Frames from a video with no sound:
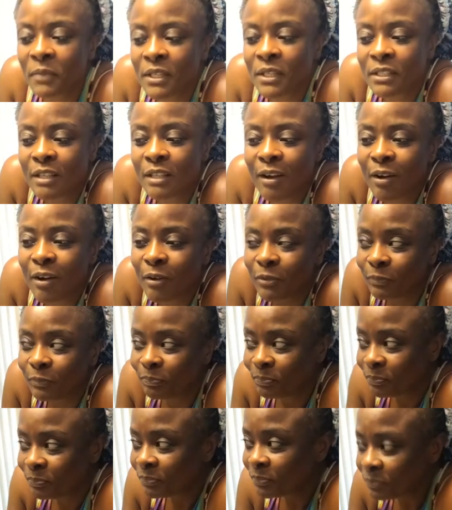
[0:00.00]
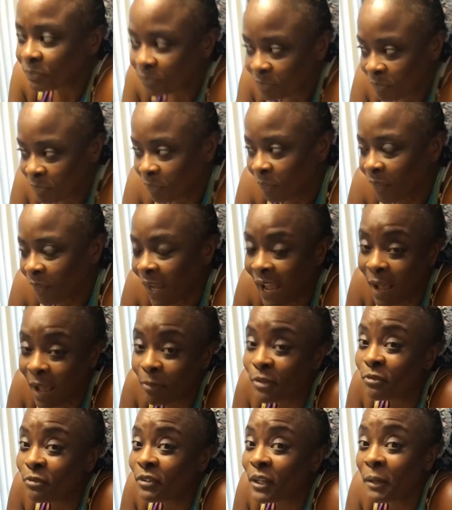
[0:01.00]
be so, I
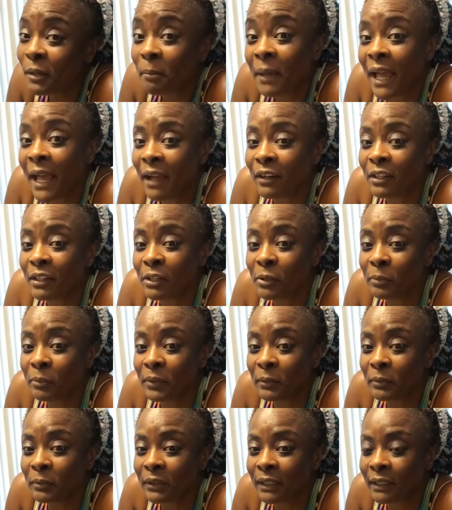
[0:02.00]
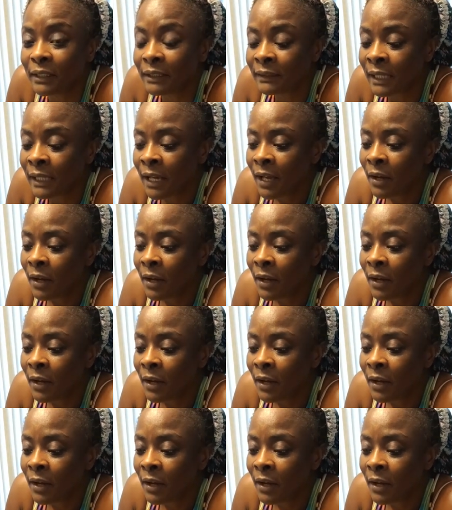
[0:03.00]
be feeling bad a little bit because